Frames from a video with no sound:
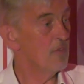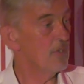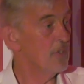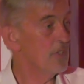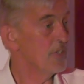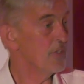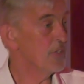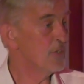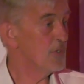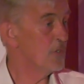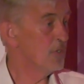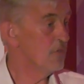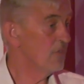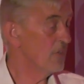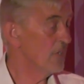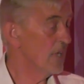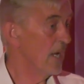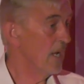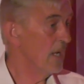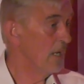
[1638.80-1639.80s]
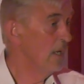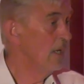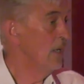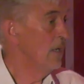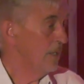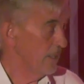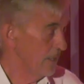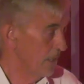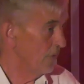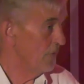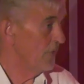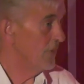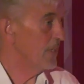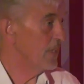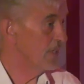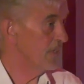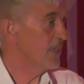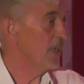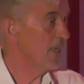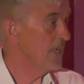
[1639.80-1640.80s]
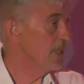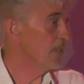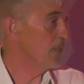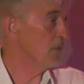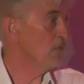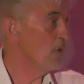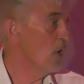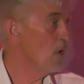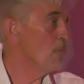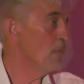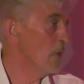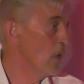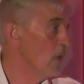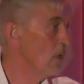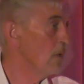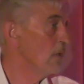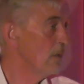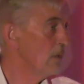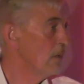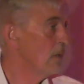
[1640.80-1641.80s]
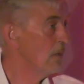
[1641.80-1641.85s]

for this and 2 for that. You know, these days a robot.